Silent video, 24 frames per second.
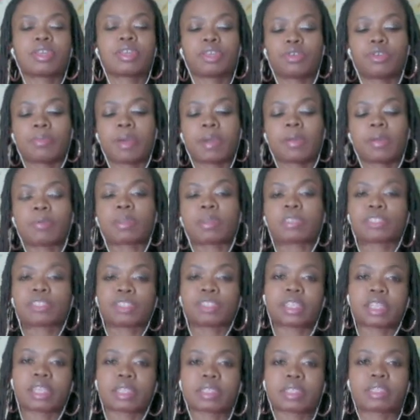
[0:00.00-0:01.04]
might want to
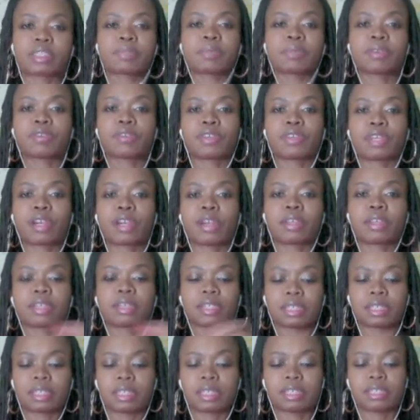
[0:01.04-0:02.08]
shake this
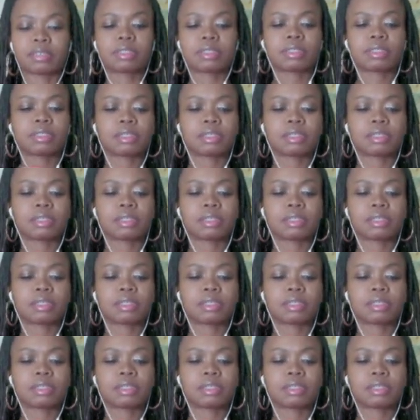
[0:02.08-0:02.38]
periodically.